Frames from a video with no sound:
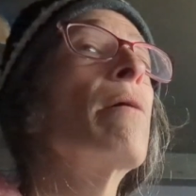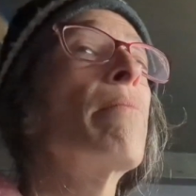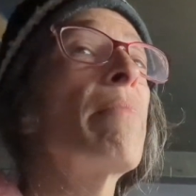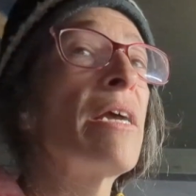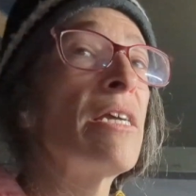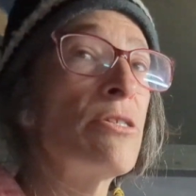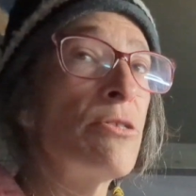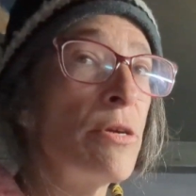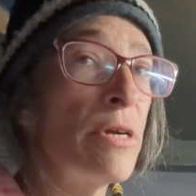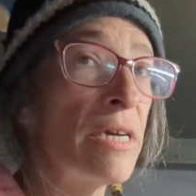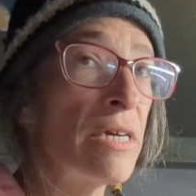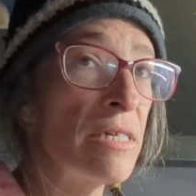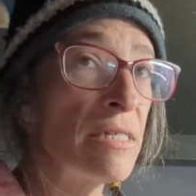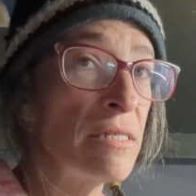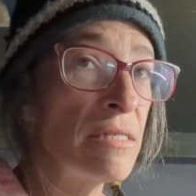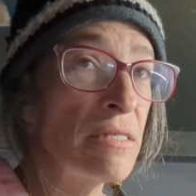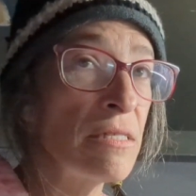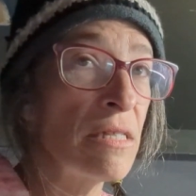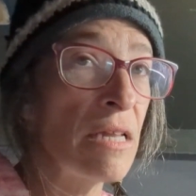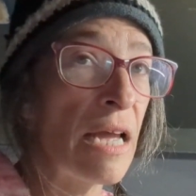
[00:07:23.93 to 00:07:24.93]

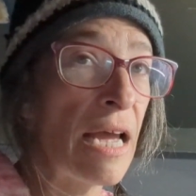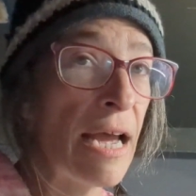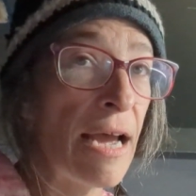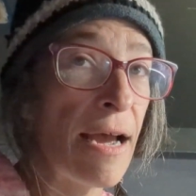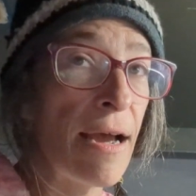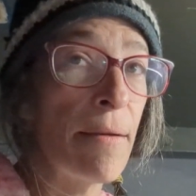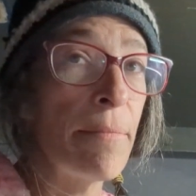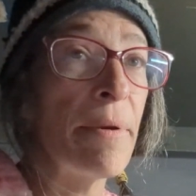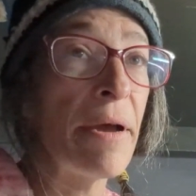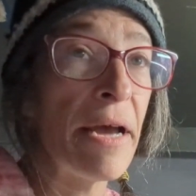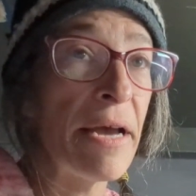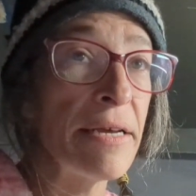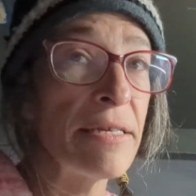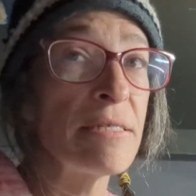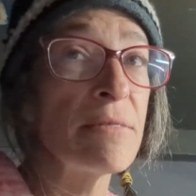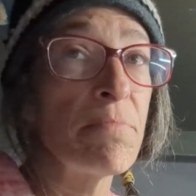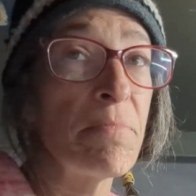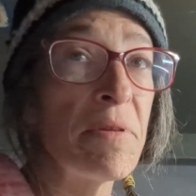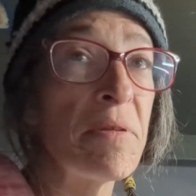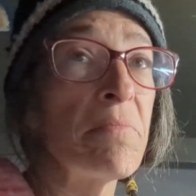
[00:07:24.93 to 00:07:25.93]
Patreon app
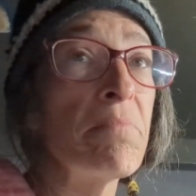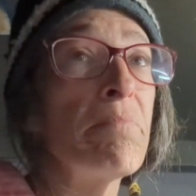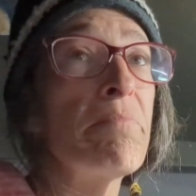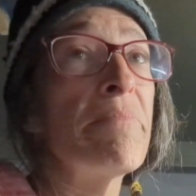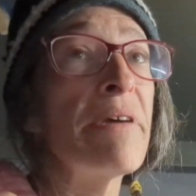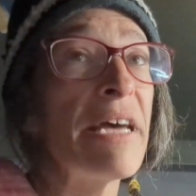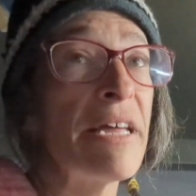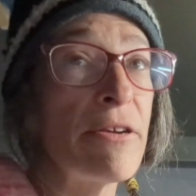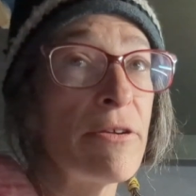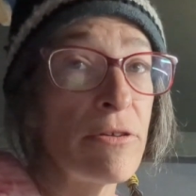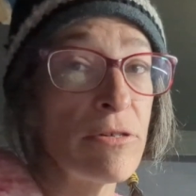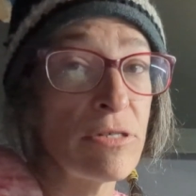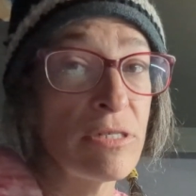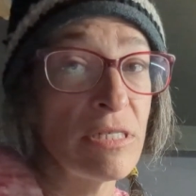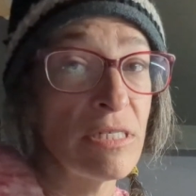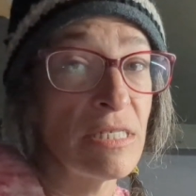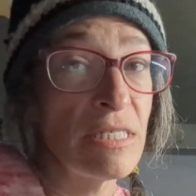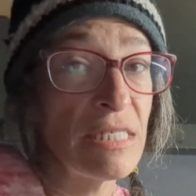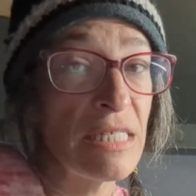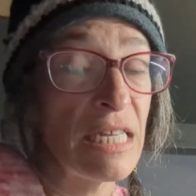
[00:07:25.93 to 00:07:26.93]
has been better
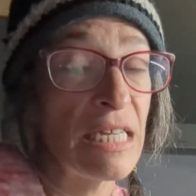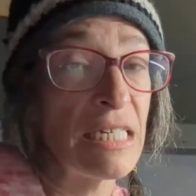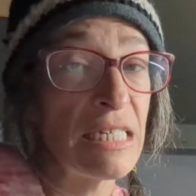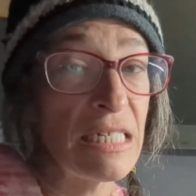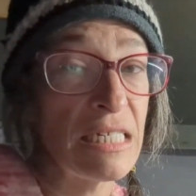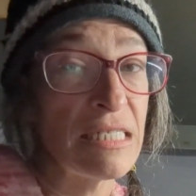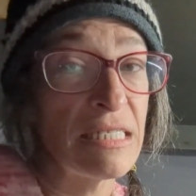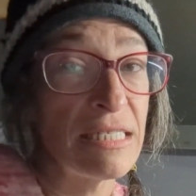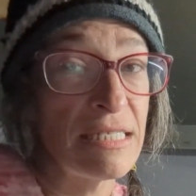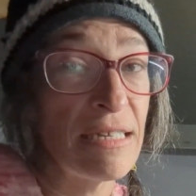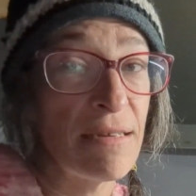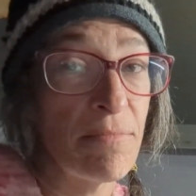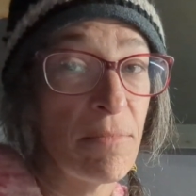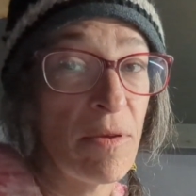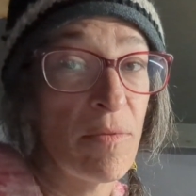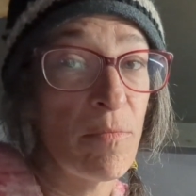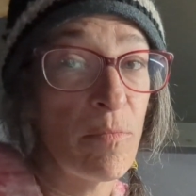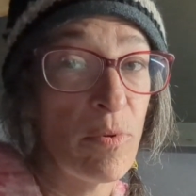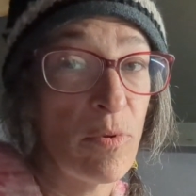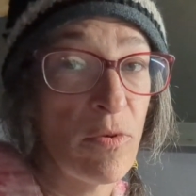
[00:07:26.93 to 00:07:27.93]
since they did some
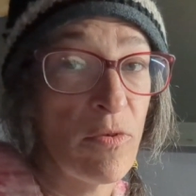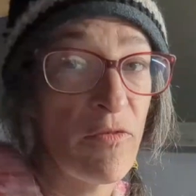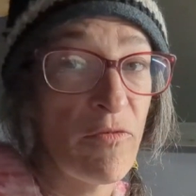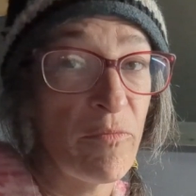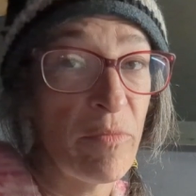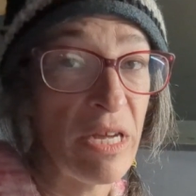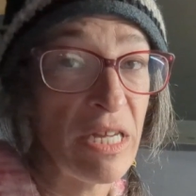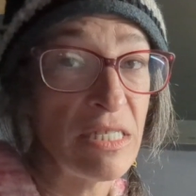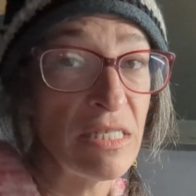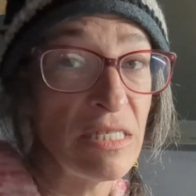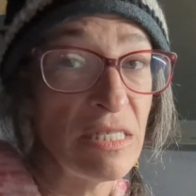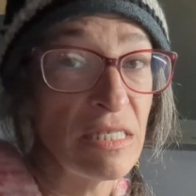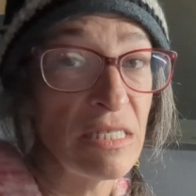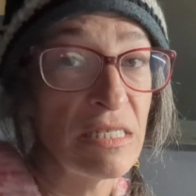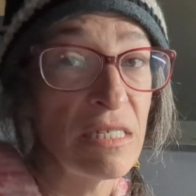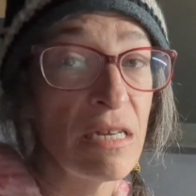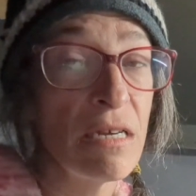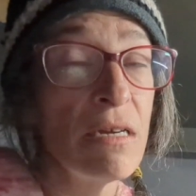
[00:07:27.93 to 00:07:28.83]
improvements.